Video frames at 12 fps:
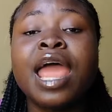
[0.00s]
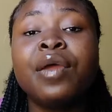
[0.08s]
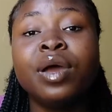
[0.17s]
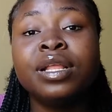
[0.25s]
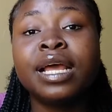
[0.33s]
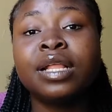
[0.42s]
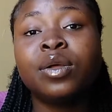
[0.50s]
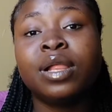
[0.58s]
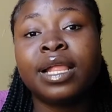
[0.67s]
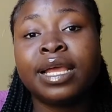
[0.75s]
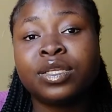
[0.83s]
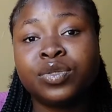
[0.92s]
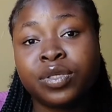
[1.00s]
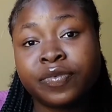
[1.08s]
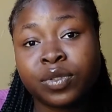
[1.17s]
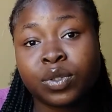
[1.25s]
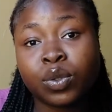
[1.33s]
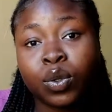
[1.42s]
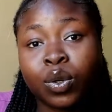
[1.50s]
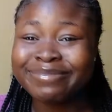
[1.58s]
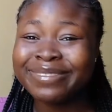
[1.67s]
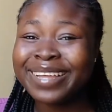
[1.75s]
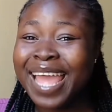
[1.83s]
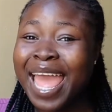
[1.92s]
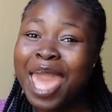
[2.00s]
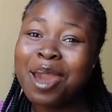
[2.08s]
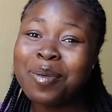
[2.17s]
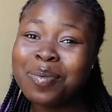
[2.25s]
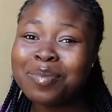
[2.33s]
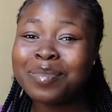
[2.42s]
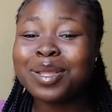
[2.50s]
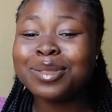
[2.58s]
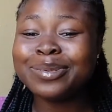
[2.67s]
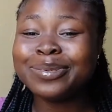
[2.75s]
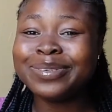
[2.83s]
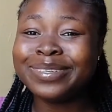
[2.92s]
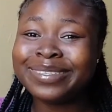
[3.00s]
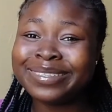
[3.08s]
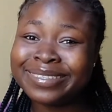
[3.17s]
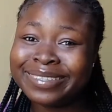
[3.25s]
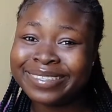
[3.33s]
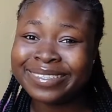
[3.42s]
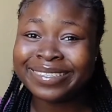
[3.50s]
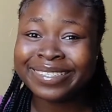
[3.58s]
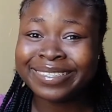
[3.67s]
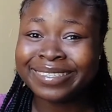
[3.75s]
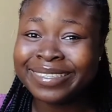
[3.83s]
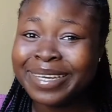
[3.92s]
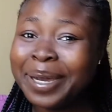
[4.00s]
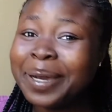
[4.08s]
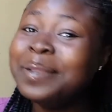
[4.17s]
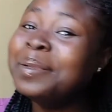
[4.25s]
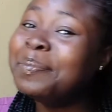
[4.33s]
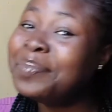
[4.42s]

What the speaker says: I run an online thrift store. I help women look good on a